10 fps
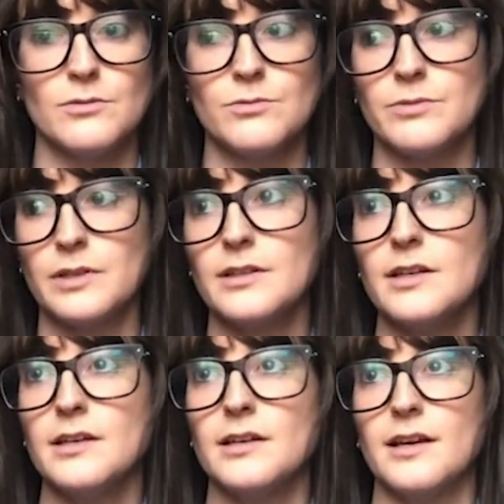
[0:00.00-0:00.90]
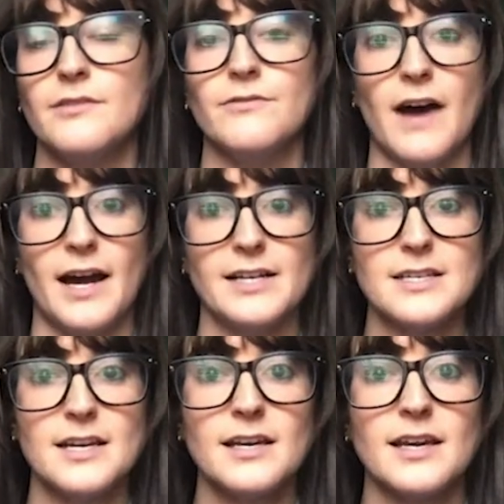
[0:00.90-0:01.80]
really
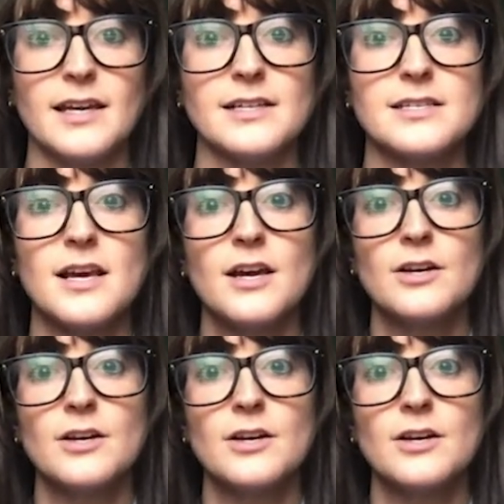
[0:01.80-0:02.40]
advising is